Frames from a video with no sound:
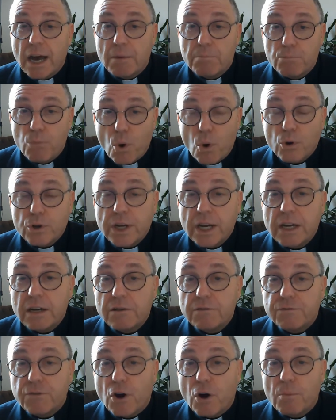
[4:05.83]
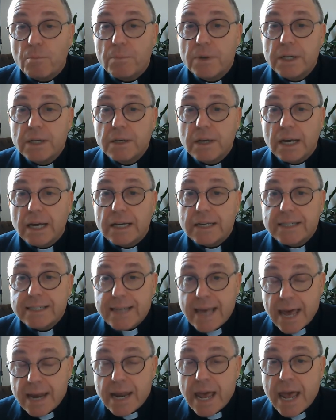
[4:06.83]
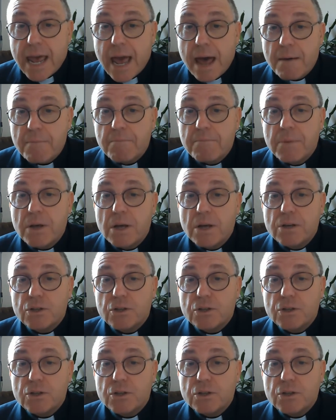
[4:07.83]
morning from 10 a.m.